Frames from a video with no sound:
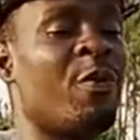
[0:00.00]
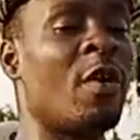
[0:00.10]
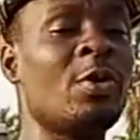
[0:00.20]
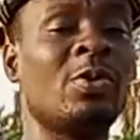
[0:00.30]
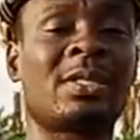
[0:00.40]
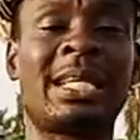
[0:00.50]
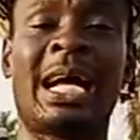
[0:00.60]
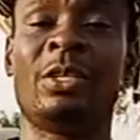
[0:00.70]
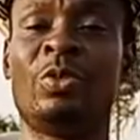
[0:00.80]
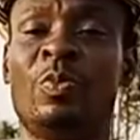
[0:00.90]
before you
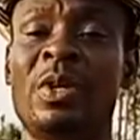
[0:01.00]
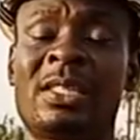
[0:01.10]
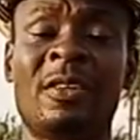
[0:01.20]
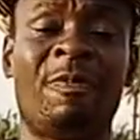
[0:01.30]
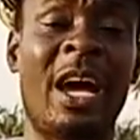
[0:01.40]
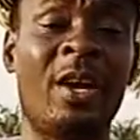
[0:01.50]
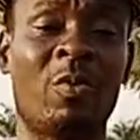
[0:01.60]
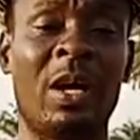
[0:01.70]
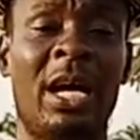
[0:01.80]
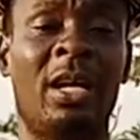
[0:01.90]
start, you mix it very
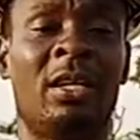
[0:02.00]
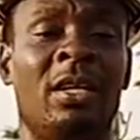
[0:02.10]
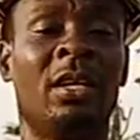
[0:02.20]
well.